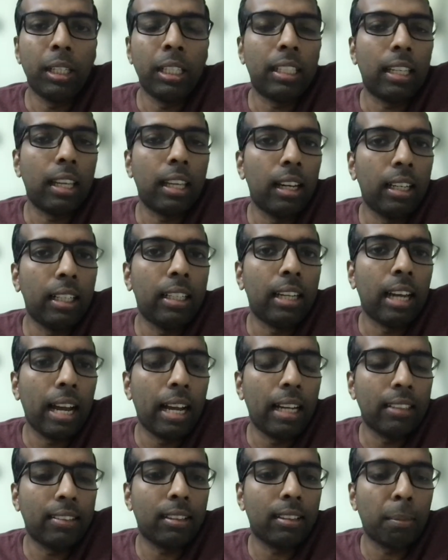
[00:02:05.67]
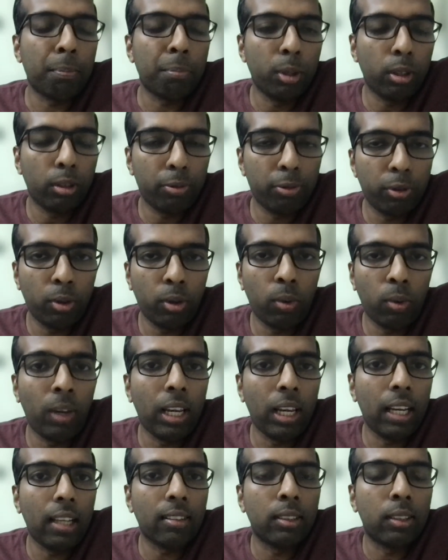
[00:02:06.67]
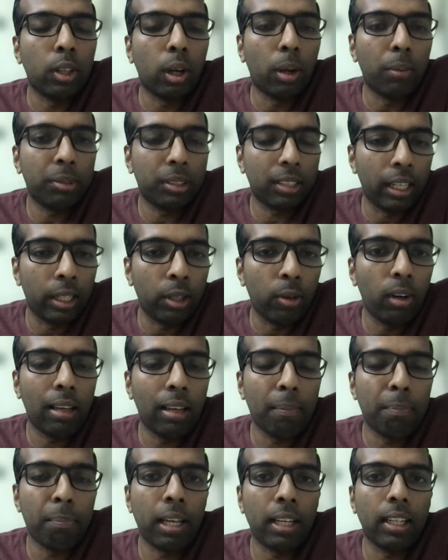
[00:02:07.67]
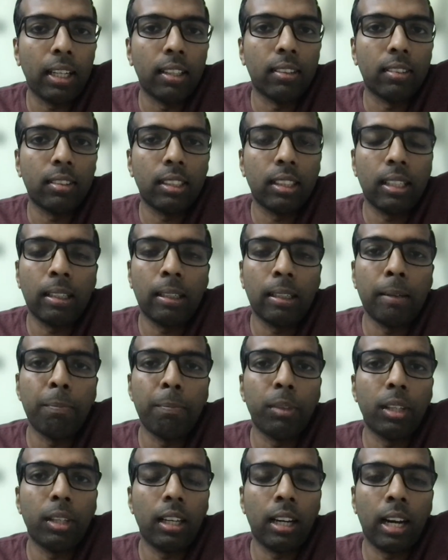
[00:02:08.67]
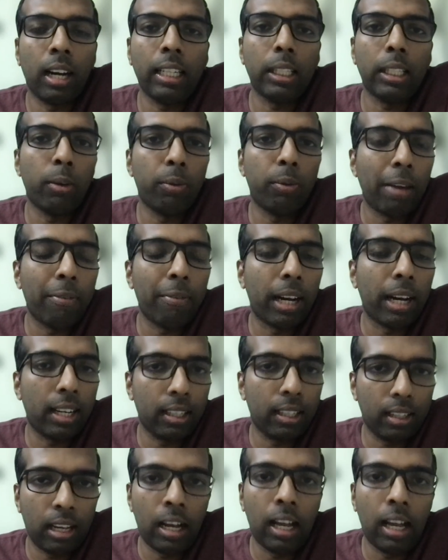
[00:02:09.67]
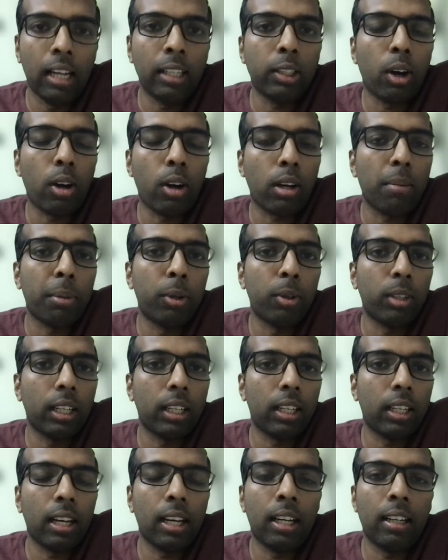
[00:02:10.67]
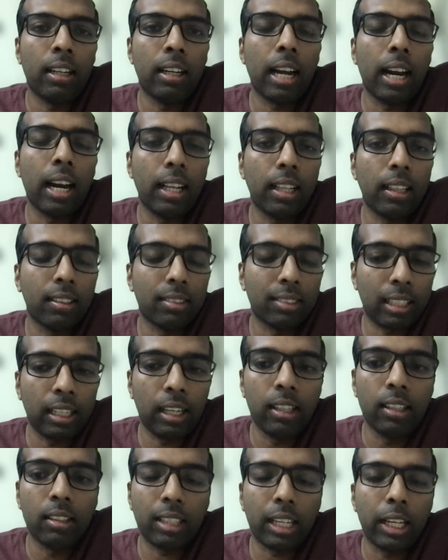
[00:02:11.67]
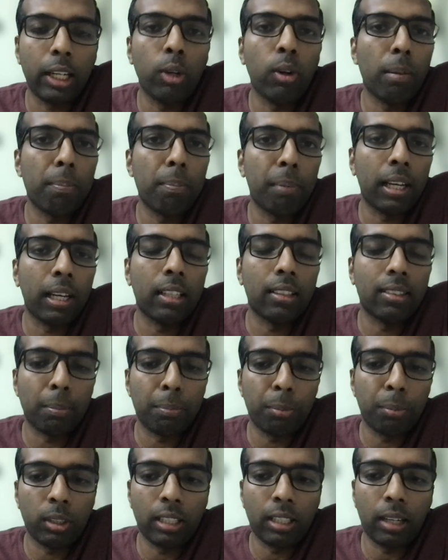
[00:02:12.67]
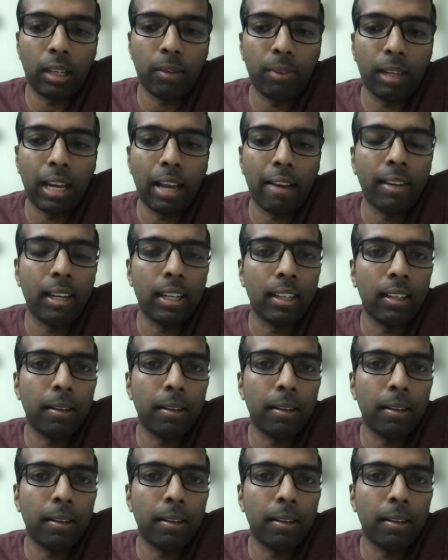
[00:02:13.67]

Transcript: It has support for various job scheduling plugins. Right now we have added, I'll talk about it regarding the scheduler plugin support that we have added.